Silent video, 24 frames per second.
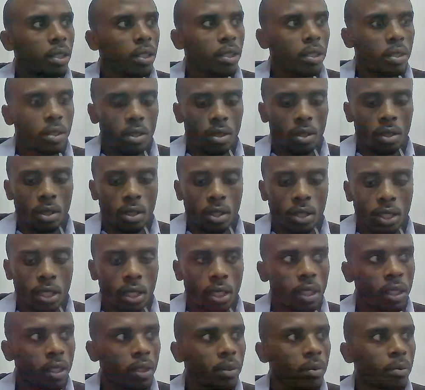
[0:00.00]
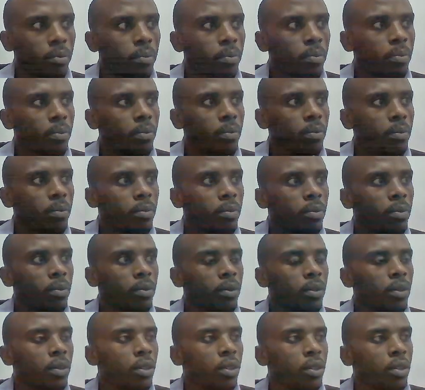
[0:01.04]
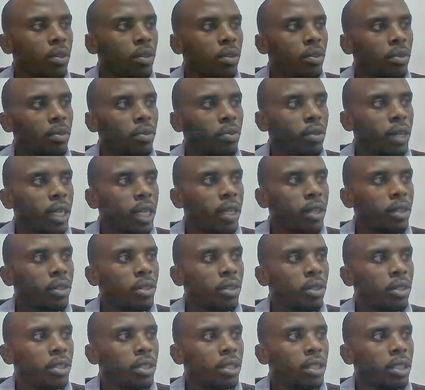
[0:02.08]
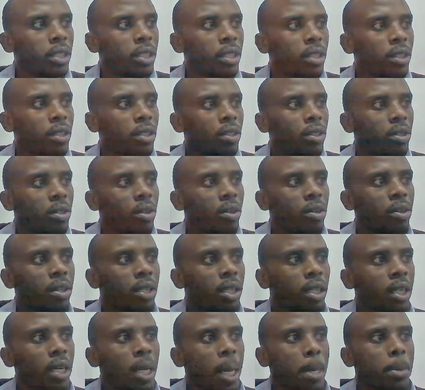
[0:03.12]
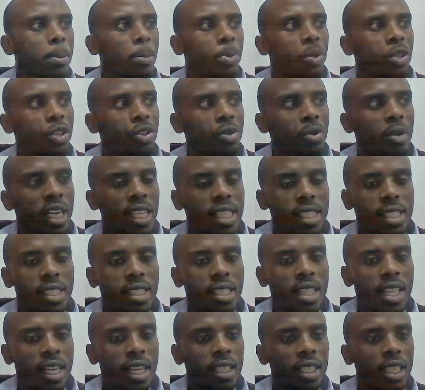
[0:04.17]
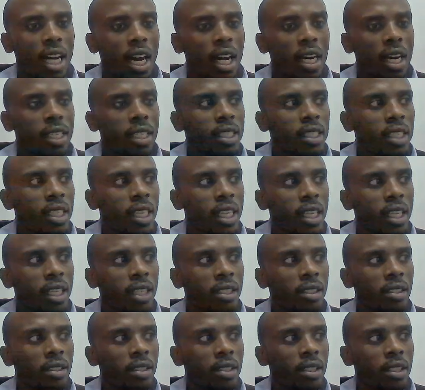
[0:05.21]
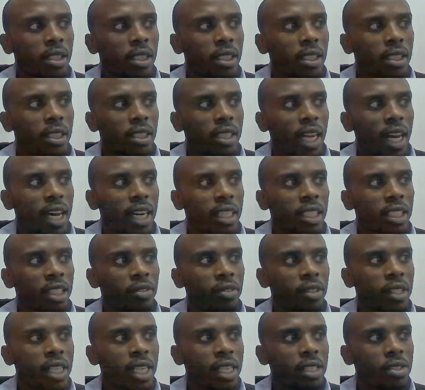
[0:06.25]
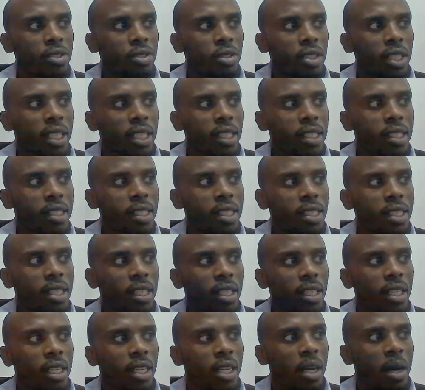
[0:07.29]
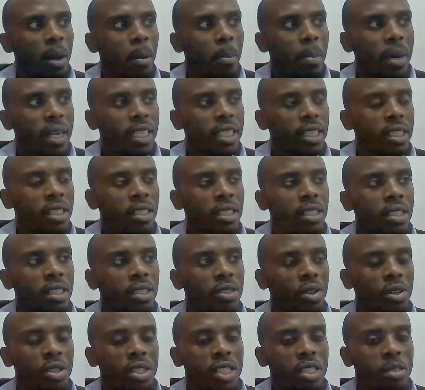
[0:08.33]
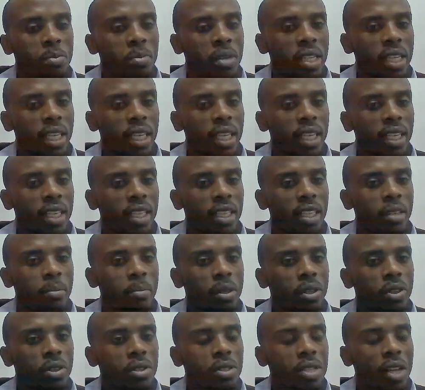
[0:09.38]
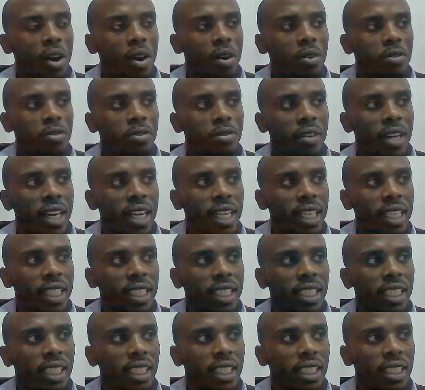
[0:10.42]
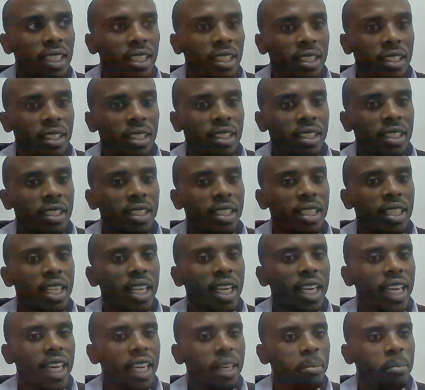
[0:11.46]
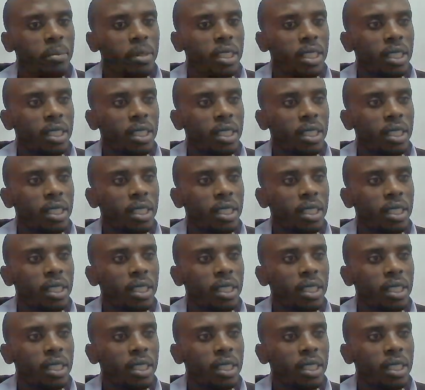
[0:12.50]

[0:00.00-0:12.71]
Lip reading: Okay, file.log. You can see that tail its activity has not exceeded, but it is not displaying anything because our file is empty.